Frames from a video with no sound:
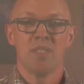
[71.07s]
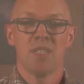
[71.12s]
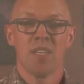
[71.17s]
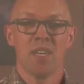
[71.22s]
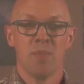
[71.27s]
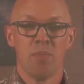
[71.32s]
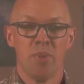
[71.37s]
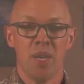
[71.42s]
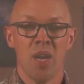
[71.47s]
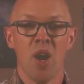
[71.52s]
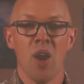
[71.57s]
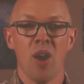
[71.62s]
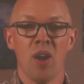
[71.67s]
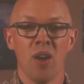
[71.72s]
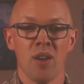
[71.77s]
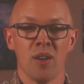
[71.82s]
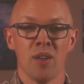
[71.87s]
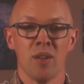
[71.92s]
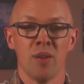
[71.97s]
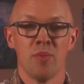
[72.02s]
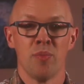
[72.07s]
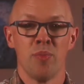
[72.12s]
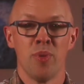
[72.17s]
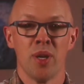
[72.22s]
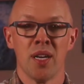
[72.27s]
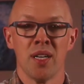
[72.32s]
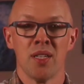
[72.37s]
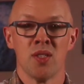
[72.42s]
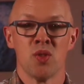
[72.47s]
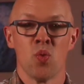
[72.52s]
can be hard
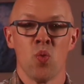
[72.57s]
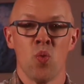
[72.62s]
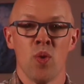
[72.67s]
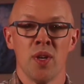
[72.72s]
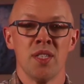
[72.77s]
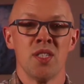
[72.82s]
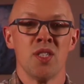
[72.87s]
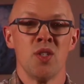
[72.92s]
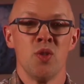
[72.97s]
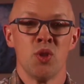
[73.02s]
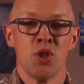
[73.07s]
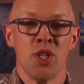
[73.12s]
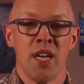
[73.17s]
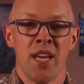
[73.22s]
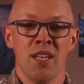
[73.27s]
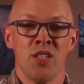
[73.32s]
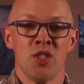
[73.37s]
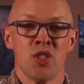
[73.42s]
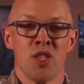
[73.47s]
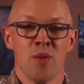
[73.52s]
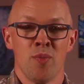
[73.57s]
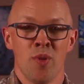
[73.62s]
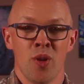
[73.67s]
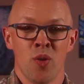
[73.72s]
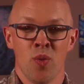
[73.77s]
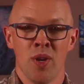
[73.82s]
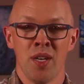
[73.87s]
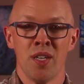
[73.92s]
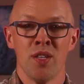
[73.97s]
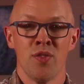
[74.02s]
because once you change them on
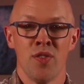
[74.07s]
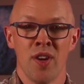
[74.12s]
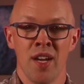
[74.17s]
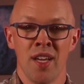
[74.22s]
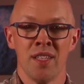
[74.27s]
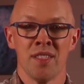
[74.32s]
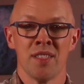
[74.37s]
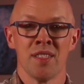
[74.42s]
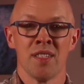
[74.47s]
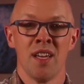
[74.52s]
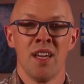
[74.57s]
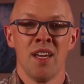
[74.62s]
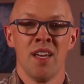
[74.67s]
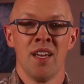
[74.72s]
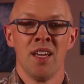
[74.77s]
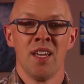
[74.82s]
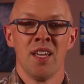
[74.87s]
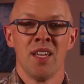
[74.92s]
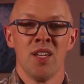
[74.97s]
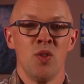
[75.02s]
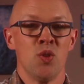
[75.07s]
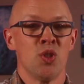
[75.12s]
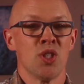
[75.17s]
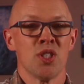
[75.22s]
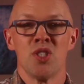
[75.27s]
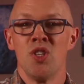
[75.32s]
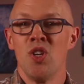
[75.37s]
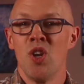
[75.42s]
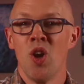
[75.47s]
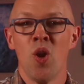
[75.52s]
one device, you
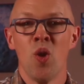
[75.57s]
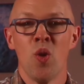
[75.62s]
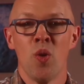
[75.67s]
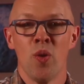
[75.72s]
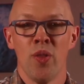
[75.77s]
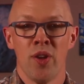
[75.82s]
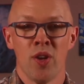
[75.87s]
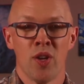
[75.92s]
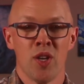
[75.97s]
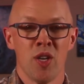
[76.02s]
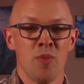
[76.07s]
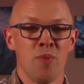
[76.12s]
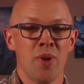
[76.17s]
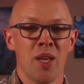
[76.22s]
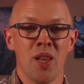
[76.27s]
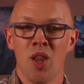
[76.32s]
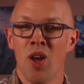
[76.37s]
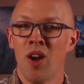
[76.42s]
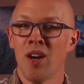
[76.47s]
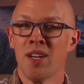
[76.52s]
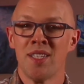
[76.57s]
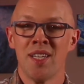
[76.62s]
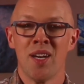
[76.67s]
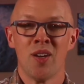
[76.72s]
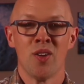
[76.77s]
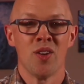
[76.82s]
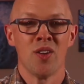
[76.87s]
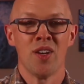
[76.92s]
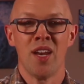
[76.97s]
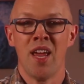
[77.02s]
just know they're going to be locked out
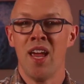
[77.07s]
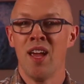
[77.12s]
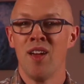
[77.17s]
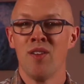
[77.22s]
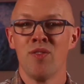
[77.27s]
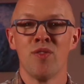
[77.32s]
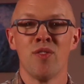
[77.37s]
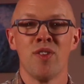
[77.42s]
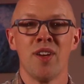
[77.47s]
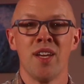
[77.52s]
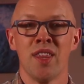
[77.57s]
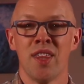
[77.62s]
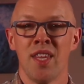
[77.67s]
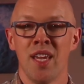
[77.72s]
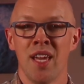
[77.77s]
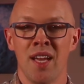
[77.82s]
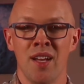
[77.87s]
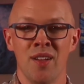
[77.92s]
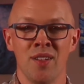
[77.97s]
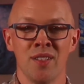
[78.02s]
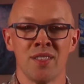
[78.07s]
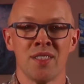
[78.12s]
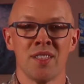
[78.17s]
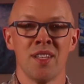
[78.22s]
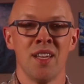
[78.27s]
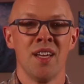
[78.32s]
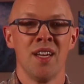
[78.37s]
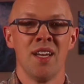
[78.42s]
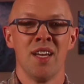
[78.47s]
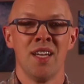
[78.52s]
on everything else
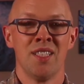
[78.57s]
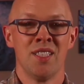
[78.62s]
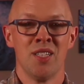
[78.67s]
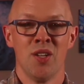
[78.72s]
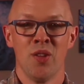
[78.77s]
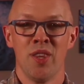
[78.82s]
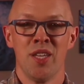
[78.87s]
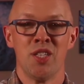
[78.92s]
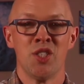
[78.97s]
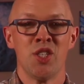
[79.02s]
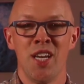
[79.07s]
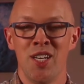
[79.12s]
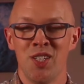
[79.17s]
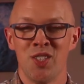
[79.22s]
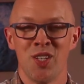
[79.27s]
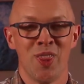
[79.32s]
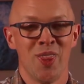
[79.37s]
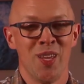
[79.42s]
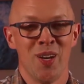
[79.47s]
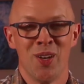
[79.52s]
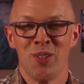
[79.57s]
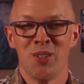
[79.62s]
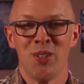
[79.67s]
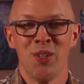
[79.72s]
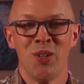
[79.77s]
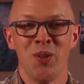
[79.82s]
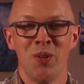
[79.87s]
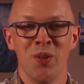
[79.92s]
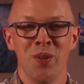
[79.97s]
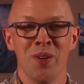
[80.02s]
until they change it there too.